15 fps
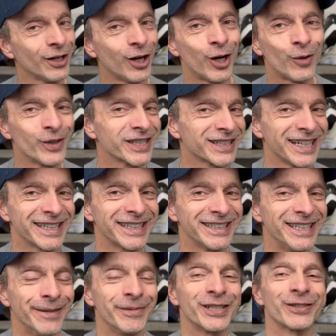always like to
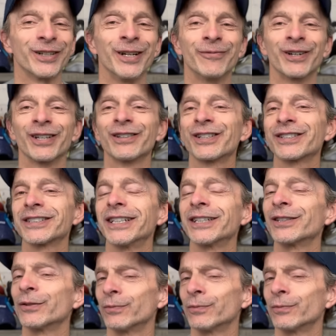demonstrate what it looks like to